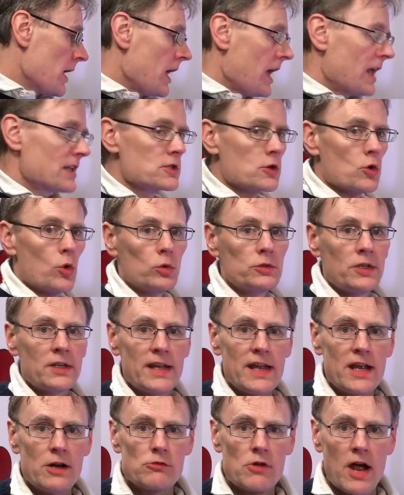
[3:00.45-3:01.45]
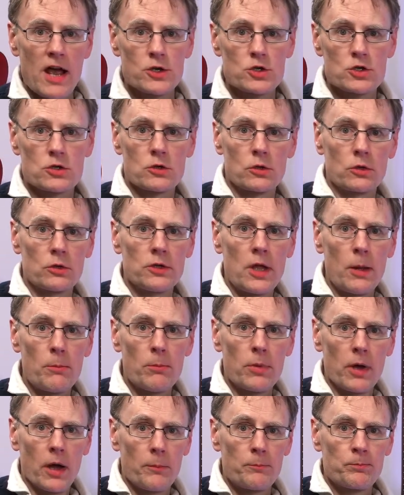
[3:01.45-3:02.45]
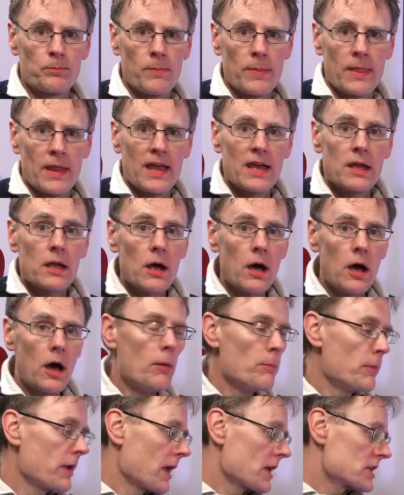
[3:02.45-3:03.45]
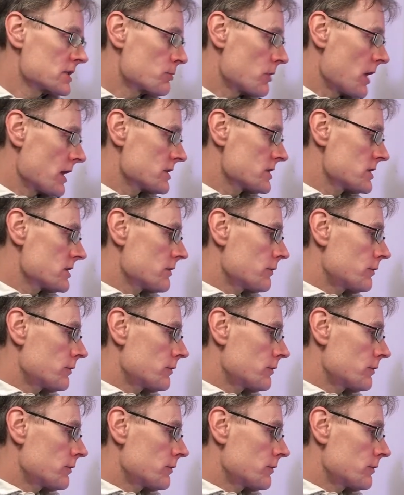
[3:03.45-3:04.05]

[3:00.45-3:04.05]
It's called an irrational number. It can't be expressed as a